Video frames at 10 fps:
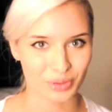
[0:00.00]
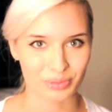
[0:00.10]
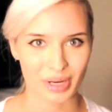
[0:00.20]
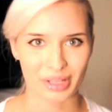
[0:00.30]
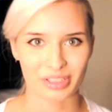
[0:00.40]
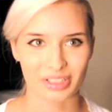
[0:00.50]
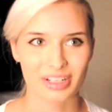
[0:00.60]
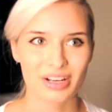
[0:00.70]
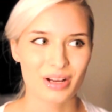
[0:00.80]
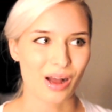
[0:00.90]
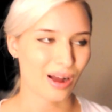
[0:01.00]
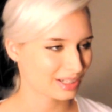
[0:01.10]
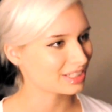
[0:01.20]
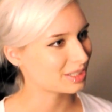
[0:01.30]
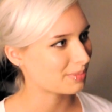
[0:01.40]
or rather
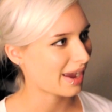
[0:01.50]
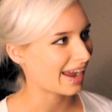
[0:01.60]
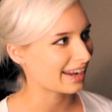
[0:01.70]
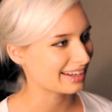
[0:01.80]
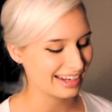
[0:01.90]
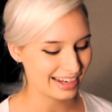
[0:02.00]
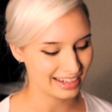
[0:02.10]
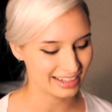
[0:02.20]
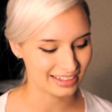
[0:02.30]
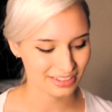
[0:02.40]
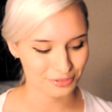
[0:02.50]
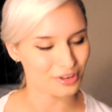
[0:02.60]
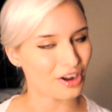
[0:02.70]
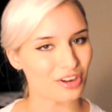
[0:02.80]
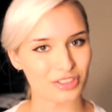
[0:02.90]
August bag and
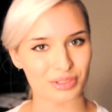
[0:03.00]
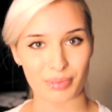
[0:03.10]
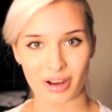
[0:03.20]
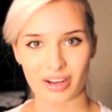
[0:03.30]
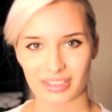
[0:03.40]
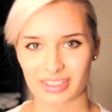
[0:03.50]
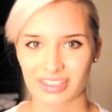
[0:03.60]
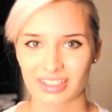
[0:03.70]
fall's box,